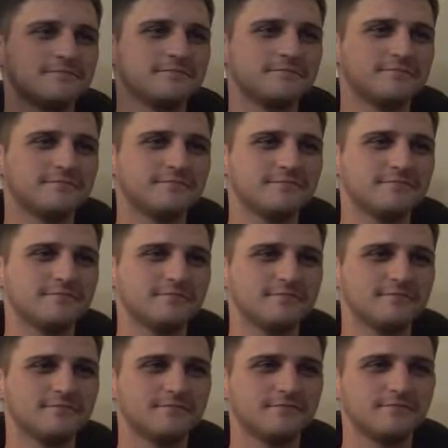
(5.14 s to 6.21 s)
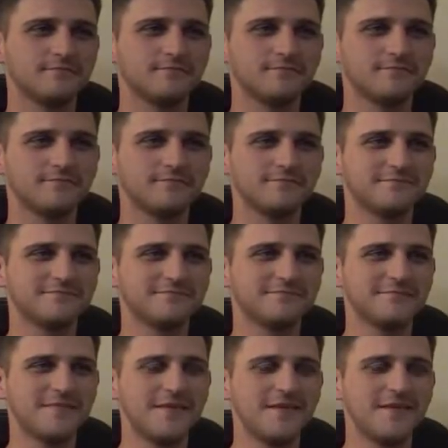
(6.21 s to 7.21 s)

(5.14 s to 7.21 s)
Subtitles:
(not speaking)